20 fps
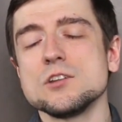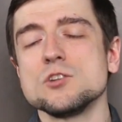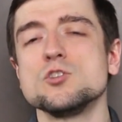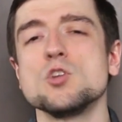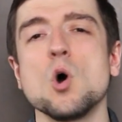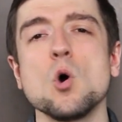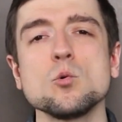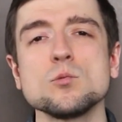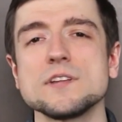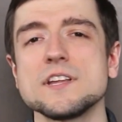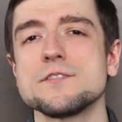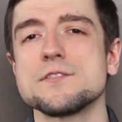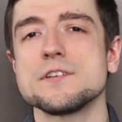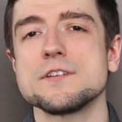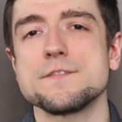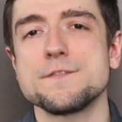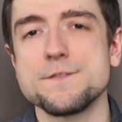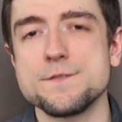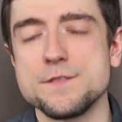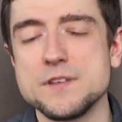Don't live
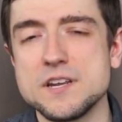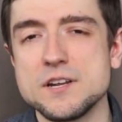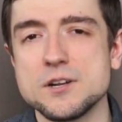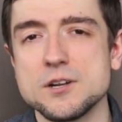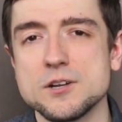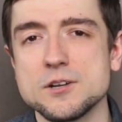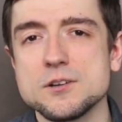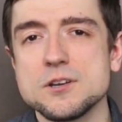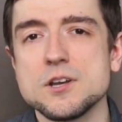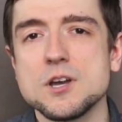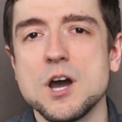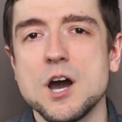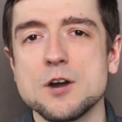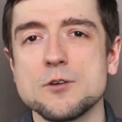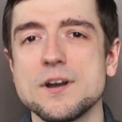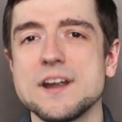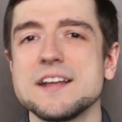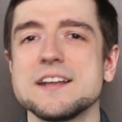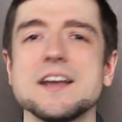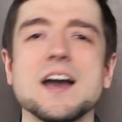in fear,
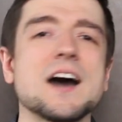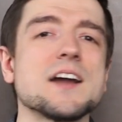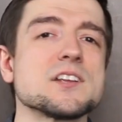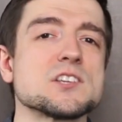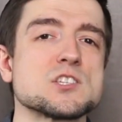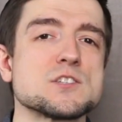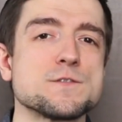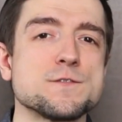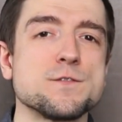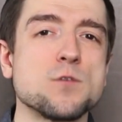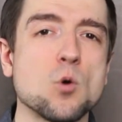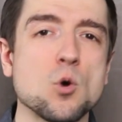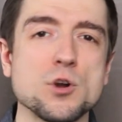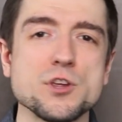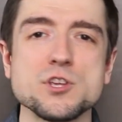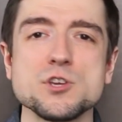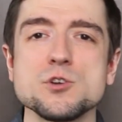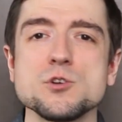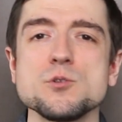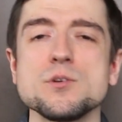all right? God is for
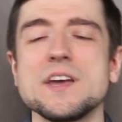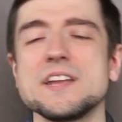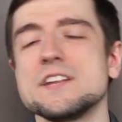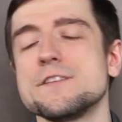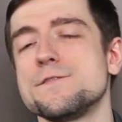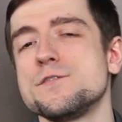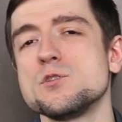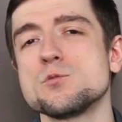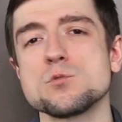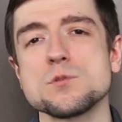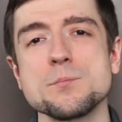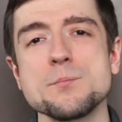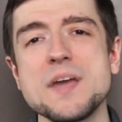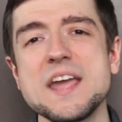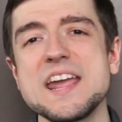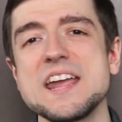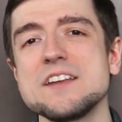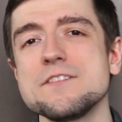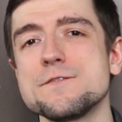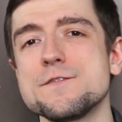you, and if you
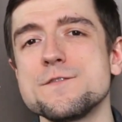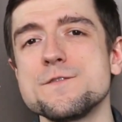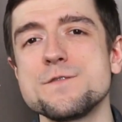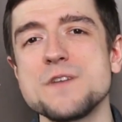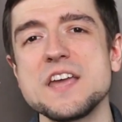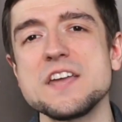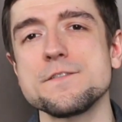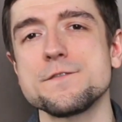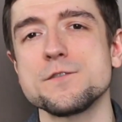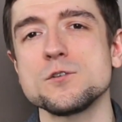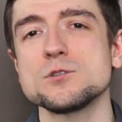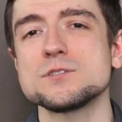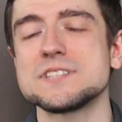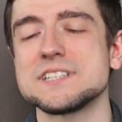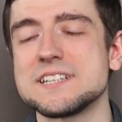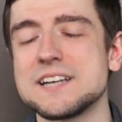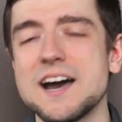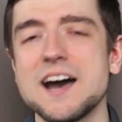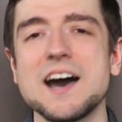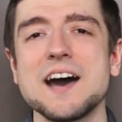remain faithful
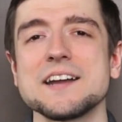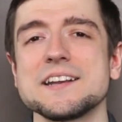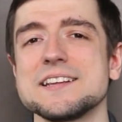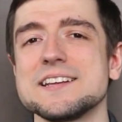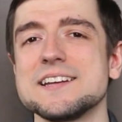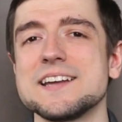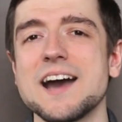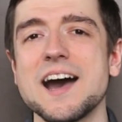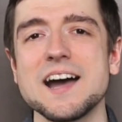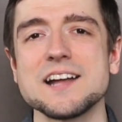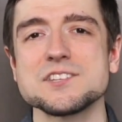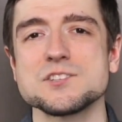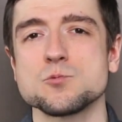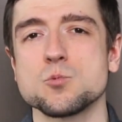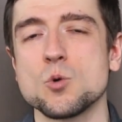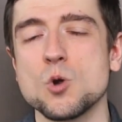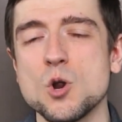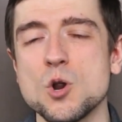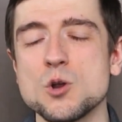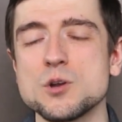to God and God's
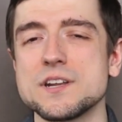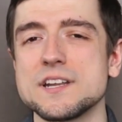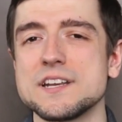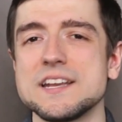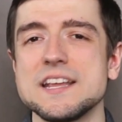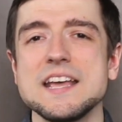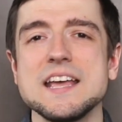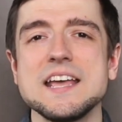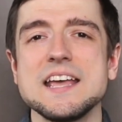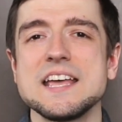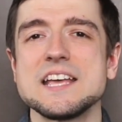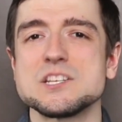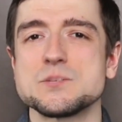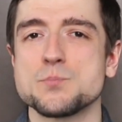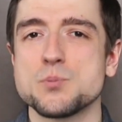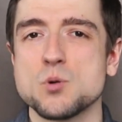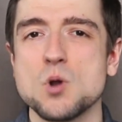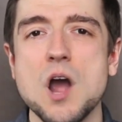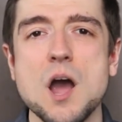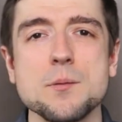word and his
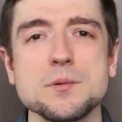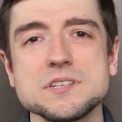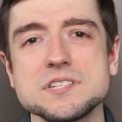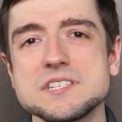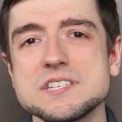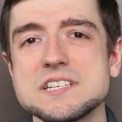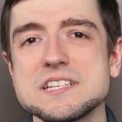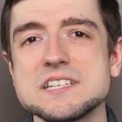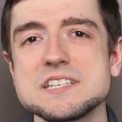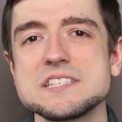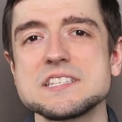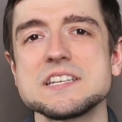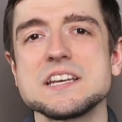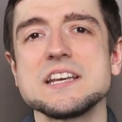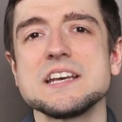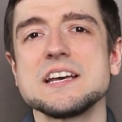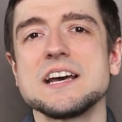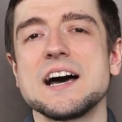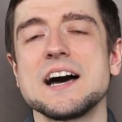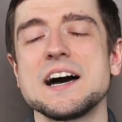promises,
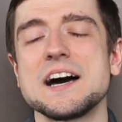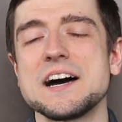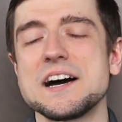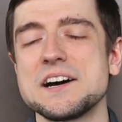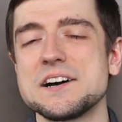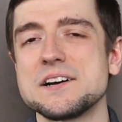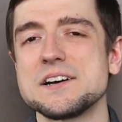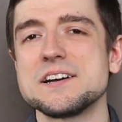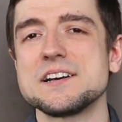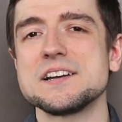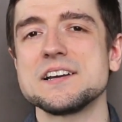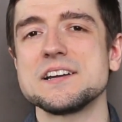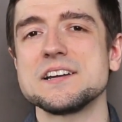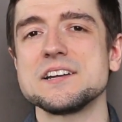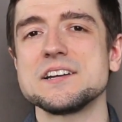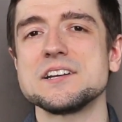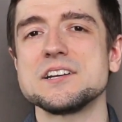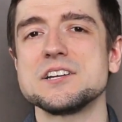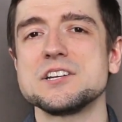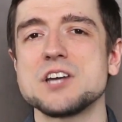
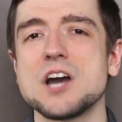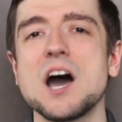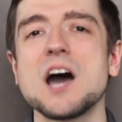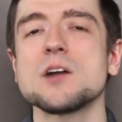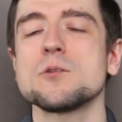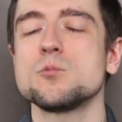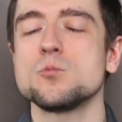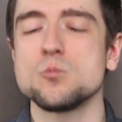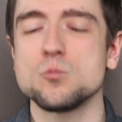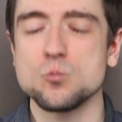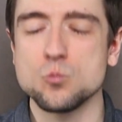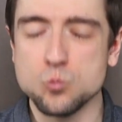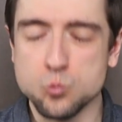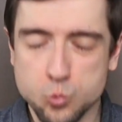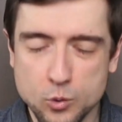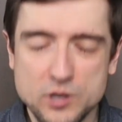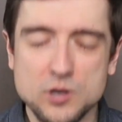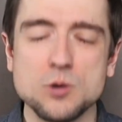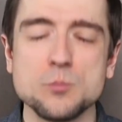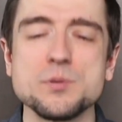God
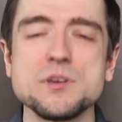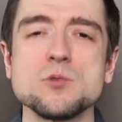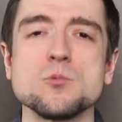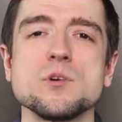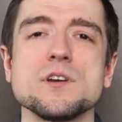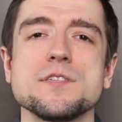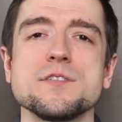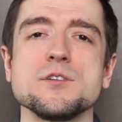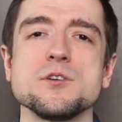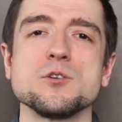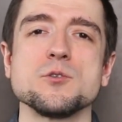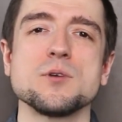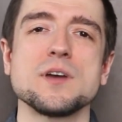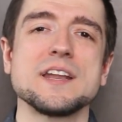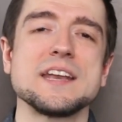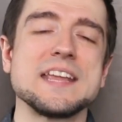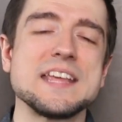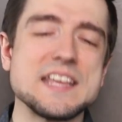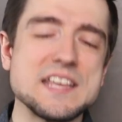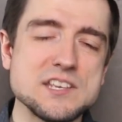will be with you
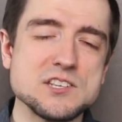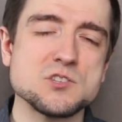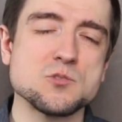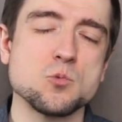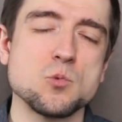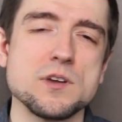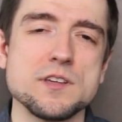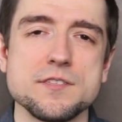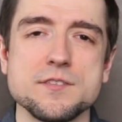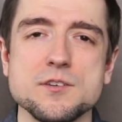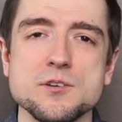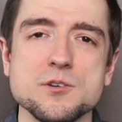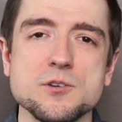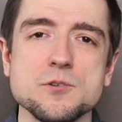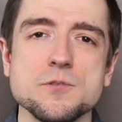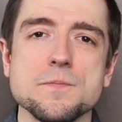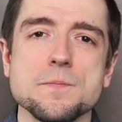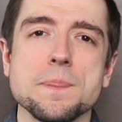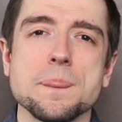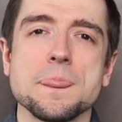and is with
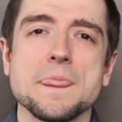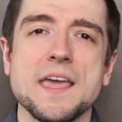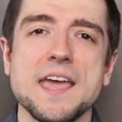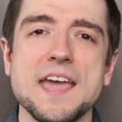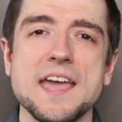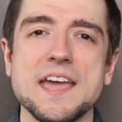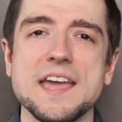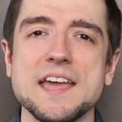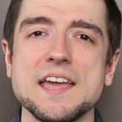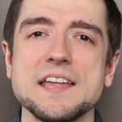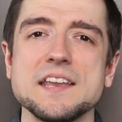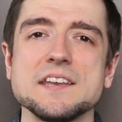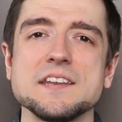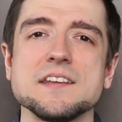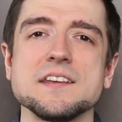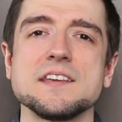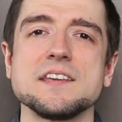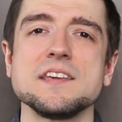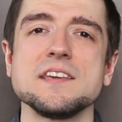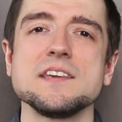you, and
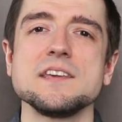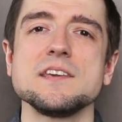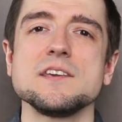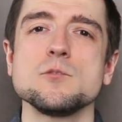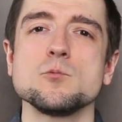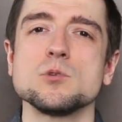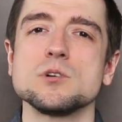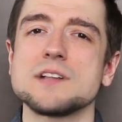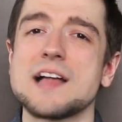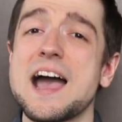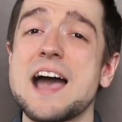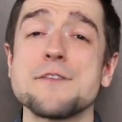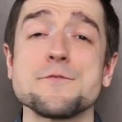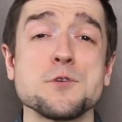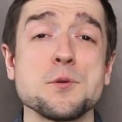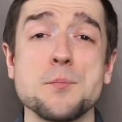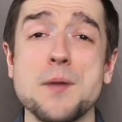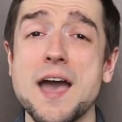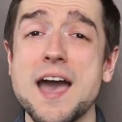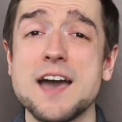he will have
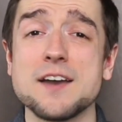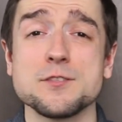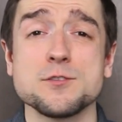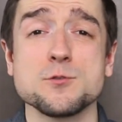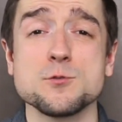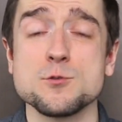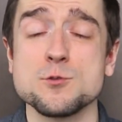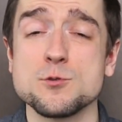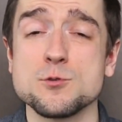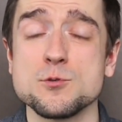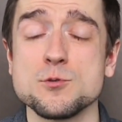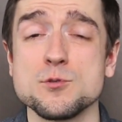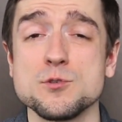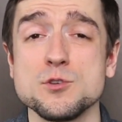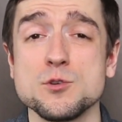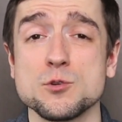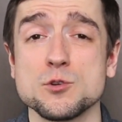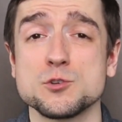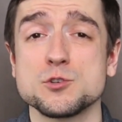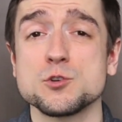your back through
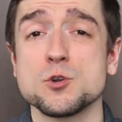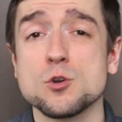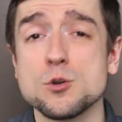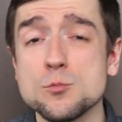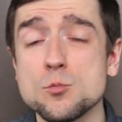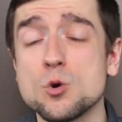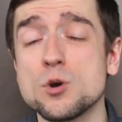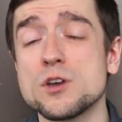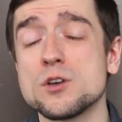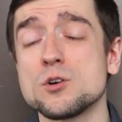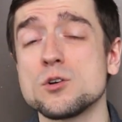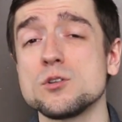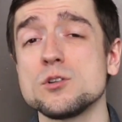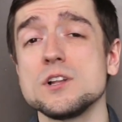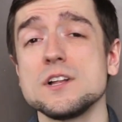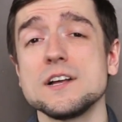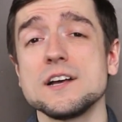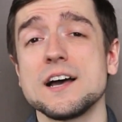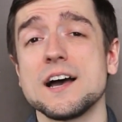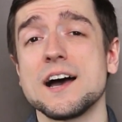your
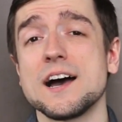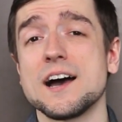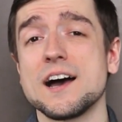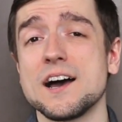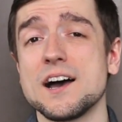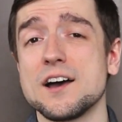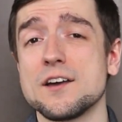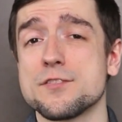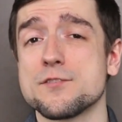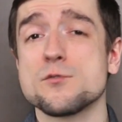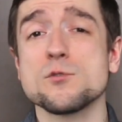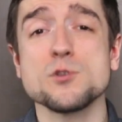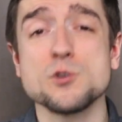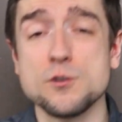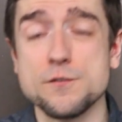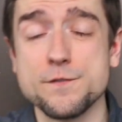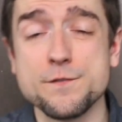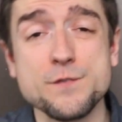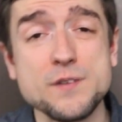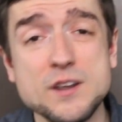turmoil, through
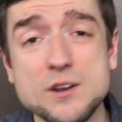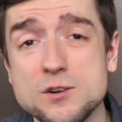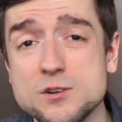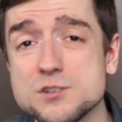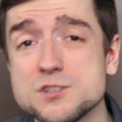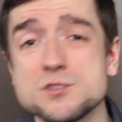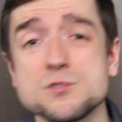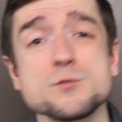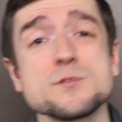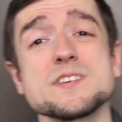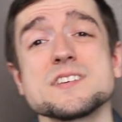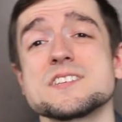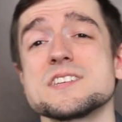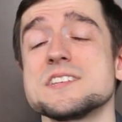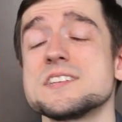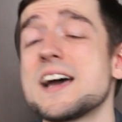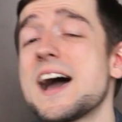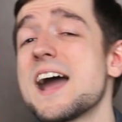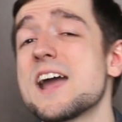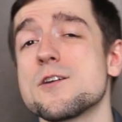your fears, through this
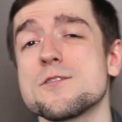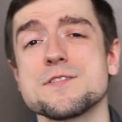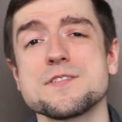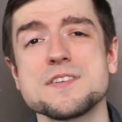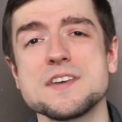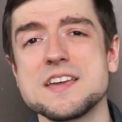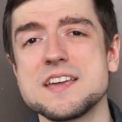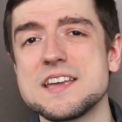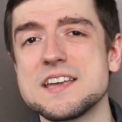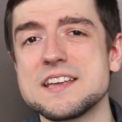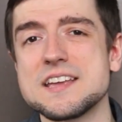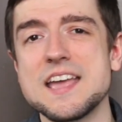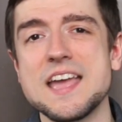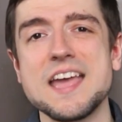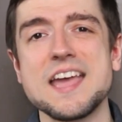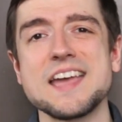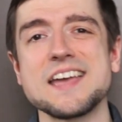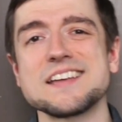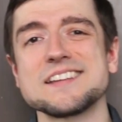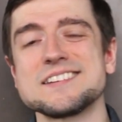entire thing,
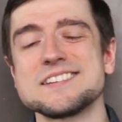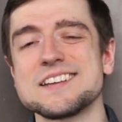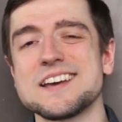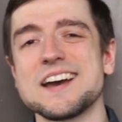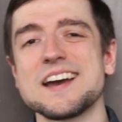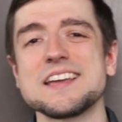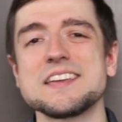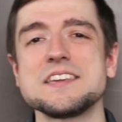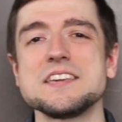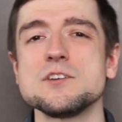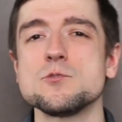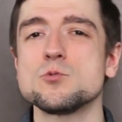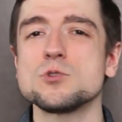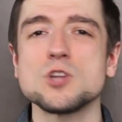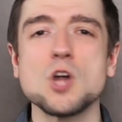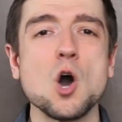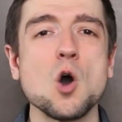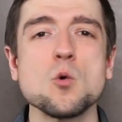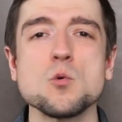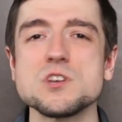and he
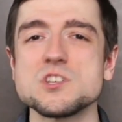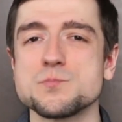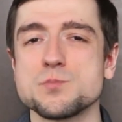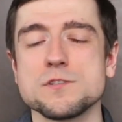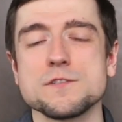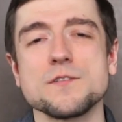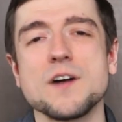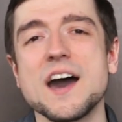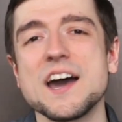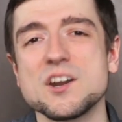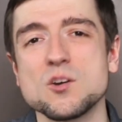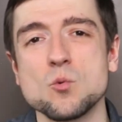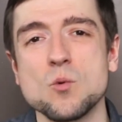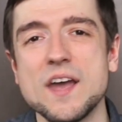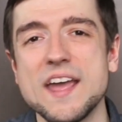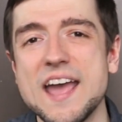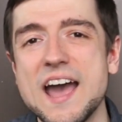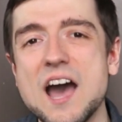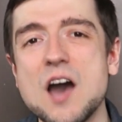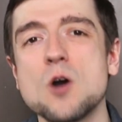will always provide a
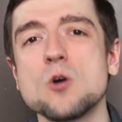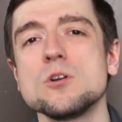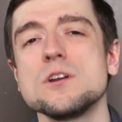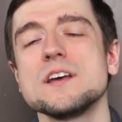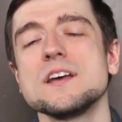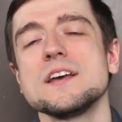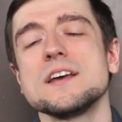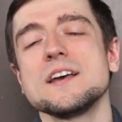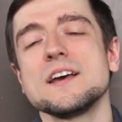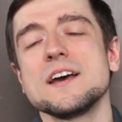way out.